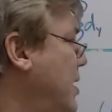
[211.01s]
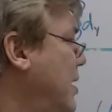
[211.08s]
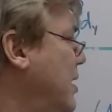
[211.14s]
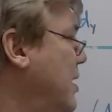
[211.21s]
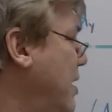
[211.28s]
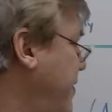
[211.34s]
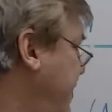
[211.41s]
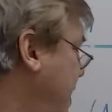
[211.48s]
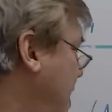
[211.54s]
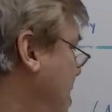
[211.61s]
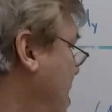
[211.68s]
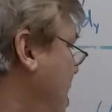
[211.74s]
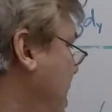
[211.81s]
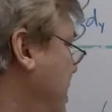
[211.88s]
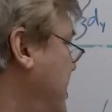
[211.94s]
the V
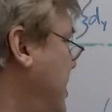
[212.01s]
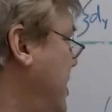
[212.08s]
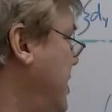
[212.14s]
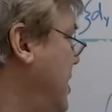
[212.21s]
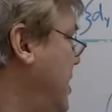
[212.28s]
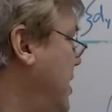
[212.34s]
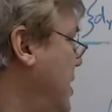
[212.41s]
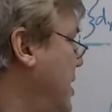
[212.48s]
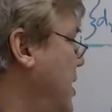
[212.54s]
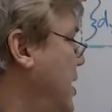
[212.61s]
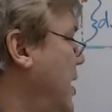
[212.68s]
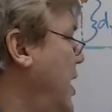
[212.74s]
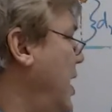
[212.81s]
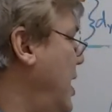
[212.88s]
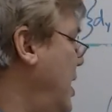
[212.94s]
naught
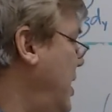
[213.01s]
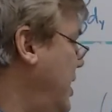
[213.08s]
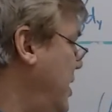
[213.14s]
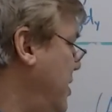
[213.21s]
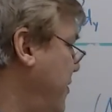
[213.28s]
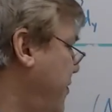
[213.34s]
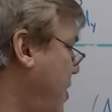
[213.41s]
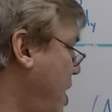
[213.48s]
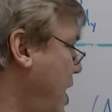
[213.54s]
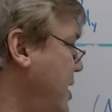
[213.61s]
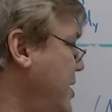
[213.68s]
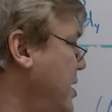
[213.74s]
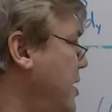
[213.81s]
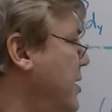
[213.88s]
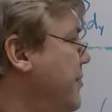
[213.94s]
in the front.
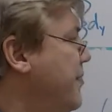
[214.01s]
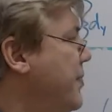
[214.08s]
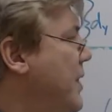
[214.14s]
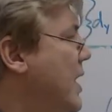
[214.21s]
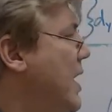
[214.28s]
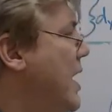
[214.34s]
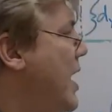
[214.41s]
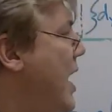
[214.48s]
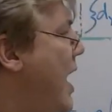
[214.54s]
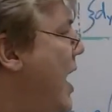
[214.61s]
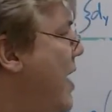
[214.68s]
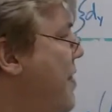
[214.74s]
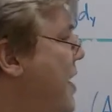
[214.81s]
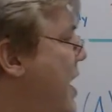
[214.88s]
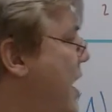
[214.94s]
And
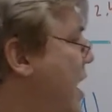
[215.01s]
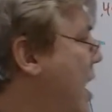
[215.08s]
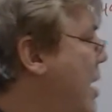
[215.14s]
then I